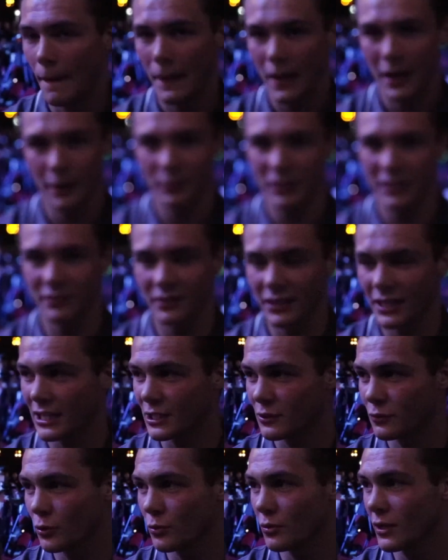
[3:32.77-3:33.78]
I believe in the next
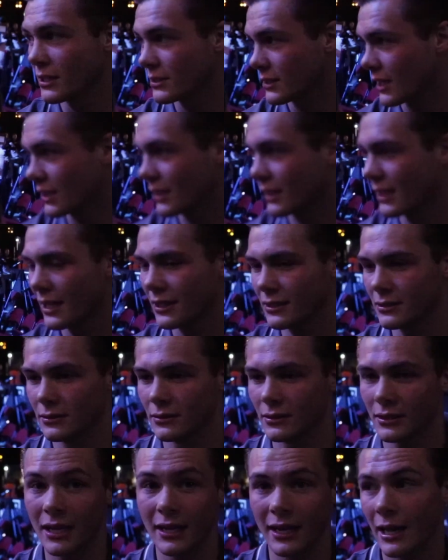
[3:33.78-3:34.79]
few years I can get
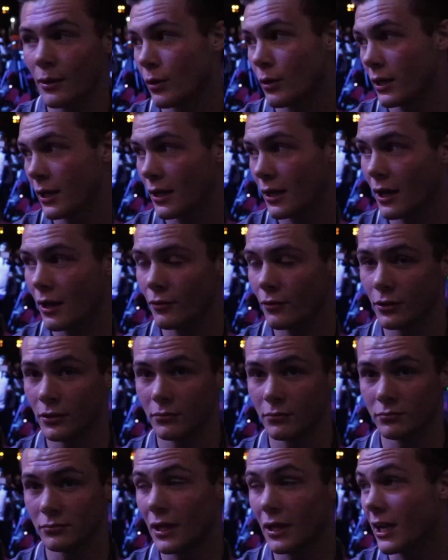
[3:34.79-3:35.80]
there where they are, and
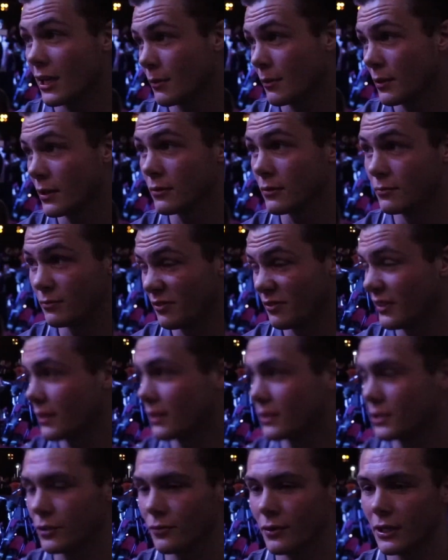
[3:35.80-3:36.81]
I can be filling
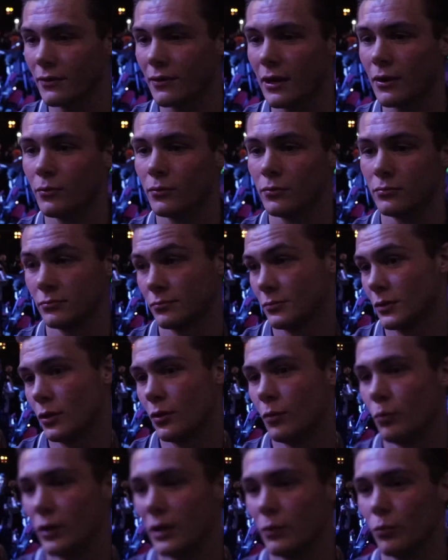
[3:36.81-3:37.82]
this arena out
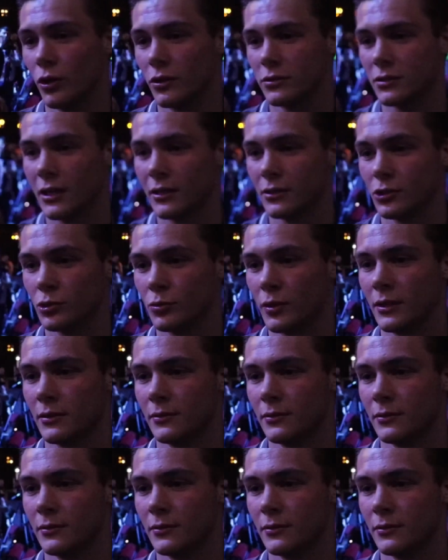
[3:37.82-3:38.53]
and winning world titles as well.